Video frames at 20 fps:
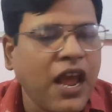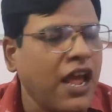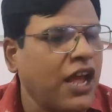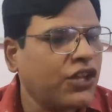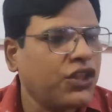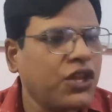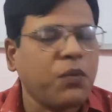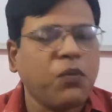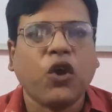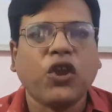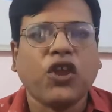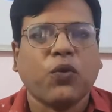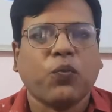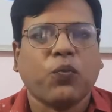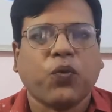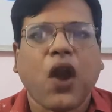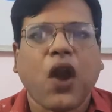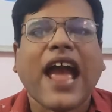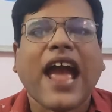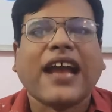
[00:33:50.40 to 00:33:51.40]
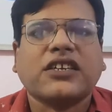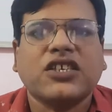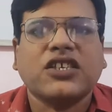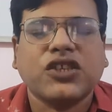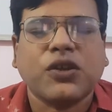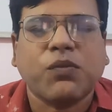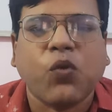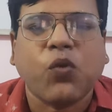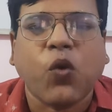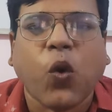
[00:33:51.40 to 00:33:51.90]
The more you practice,
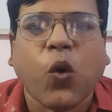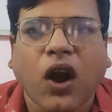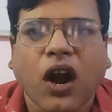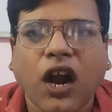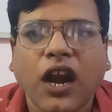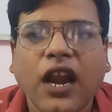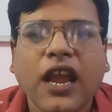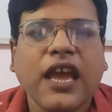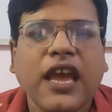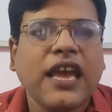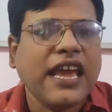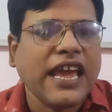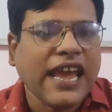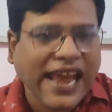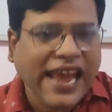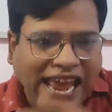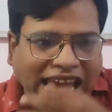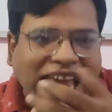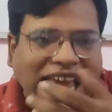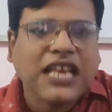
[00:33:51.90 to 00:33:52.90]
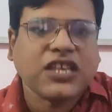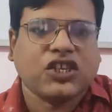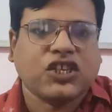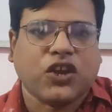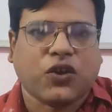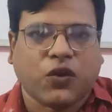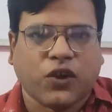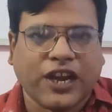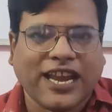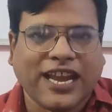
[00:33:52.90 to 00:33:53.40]
the more
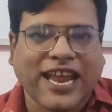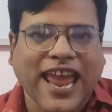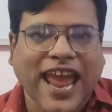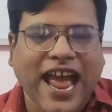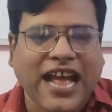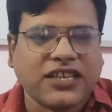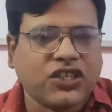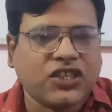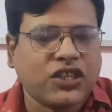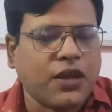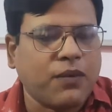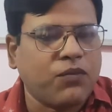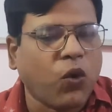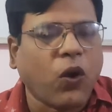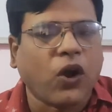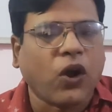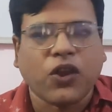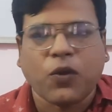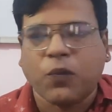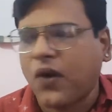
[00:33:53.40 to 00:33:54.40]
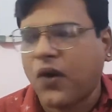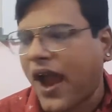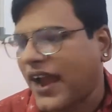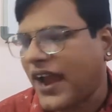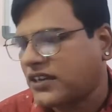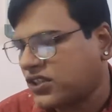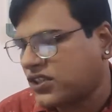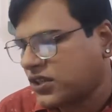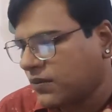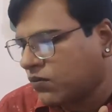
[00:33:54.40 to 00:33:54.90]
easier it gets. The more you
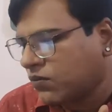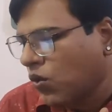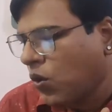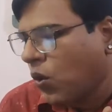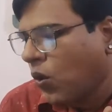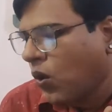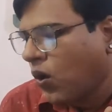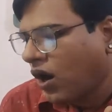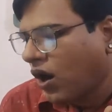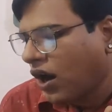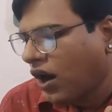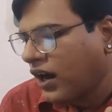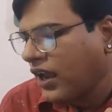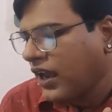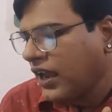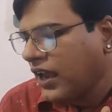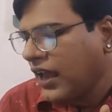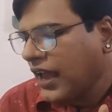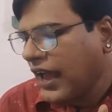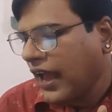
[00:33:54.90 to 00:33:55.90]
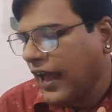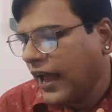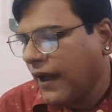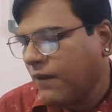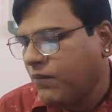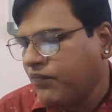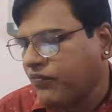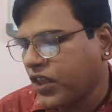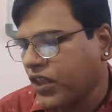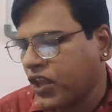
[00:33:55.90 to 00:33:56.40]
practice, the more
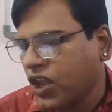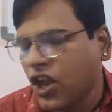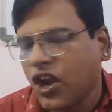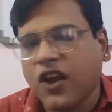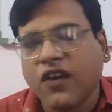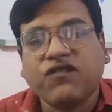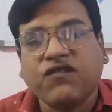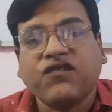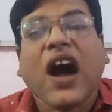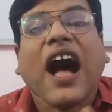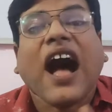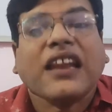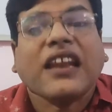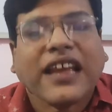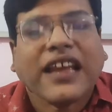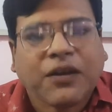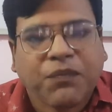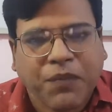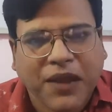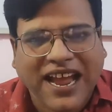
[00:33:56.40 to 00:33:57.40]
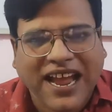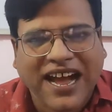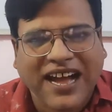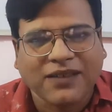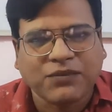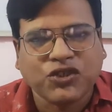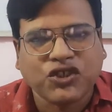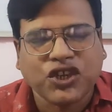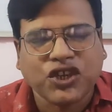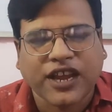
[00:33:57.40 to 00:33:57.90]
fun it
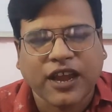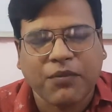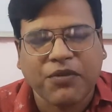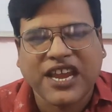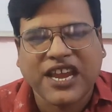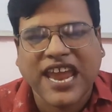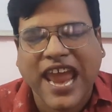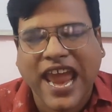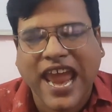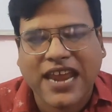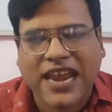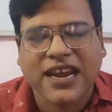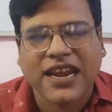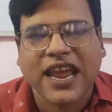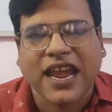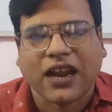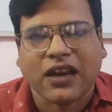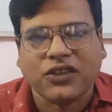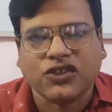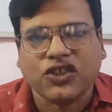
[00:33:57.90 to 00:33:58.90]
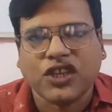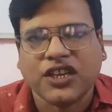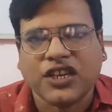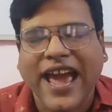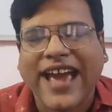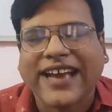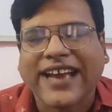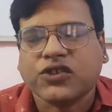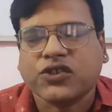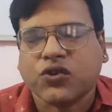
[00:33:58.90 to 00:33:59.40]
becomes to communicate in English. The
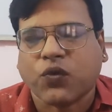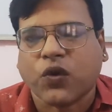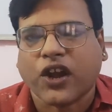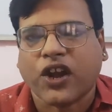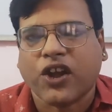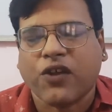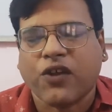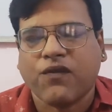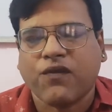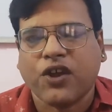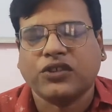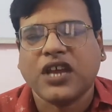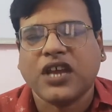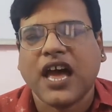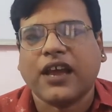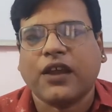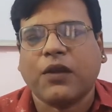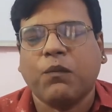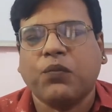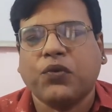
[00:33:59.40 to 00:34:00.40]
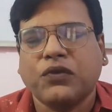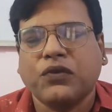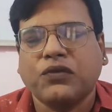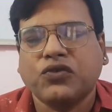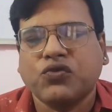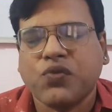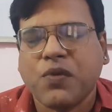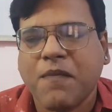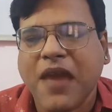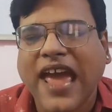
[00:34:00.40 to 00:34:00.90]
dexterity of your tongue improves
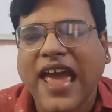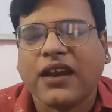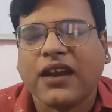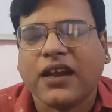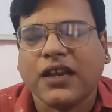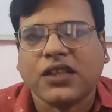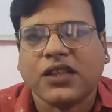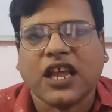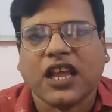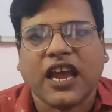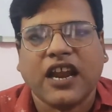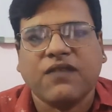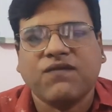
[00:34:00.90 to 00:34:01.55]
tremendously, and I